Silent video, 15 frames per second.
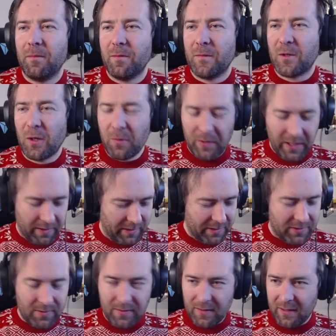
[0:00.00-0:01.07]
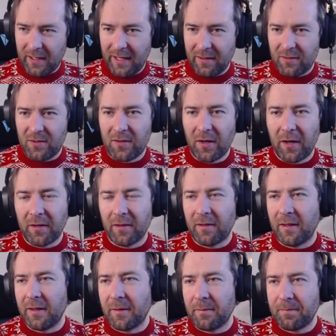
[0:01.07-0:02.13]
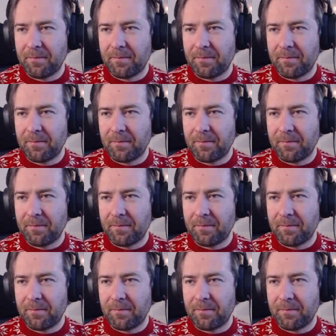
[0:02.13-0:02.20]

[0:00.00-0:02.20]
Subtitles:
So yeah, let's get started here.